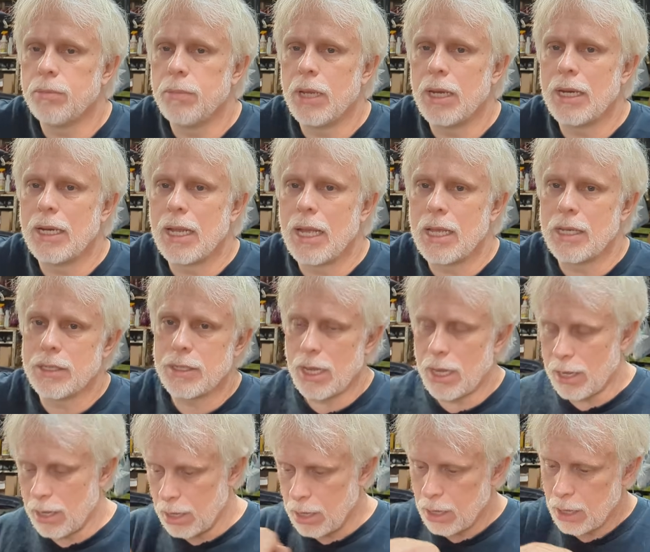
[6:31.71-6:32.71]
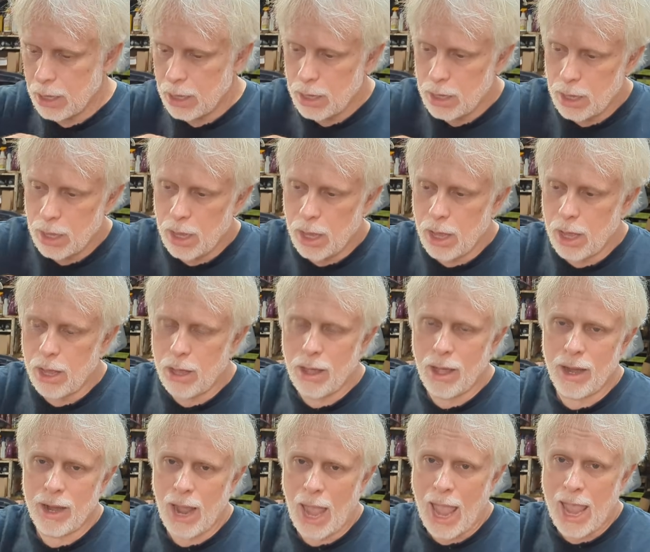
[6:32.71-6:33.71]
but it has
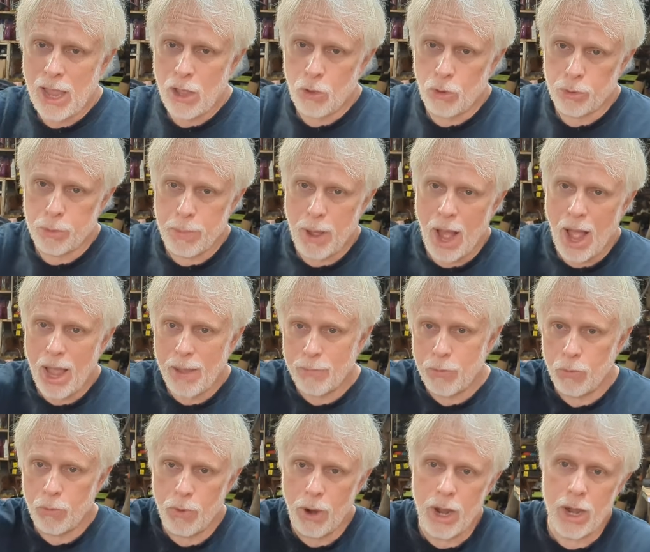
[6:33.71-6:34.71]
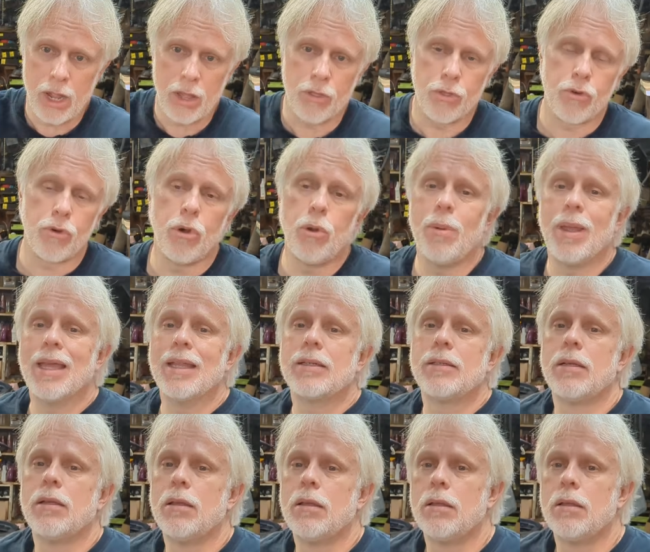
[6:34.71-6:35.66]
an angled pipe running through it,